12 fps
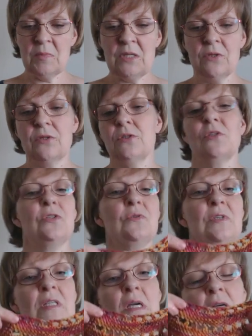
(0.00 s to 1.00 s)
because
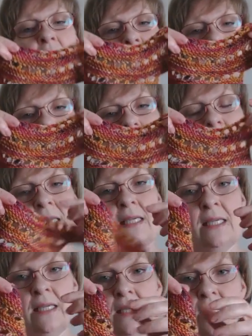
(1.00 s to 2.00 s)
you start
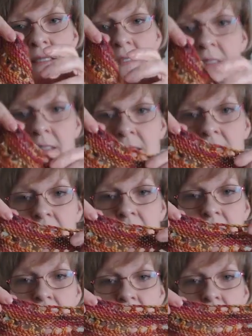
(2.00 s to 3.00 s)
here,
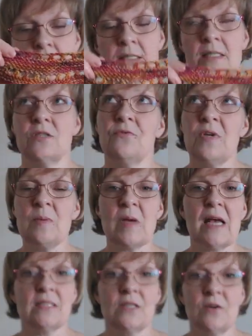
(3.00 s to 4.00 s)
and it's a free
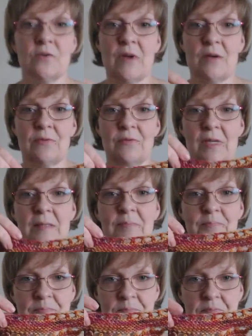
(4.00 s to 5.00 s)
pattern on Ravelry.
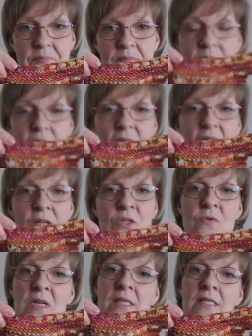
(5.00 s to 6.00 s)

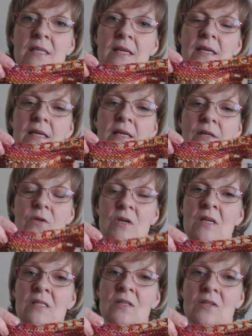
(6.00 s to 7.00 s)
You
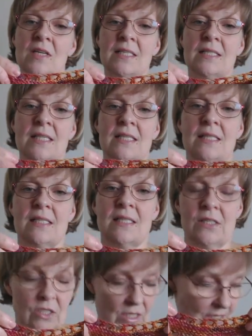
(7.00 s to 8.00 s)
cast on 19
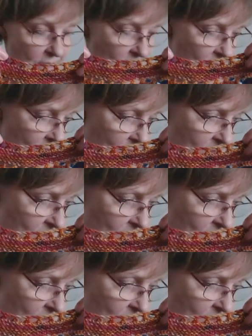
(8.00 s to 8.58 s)
stitches.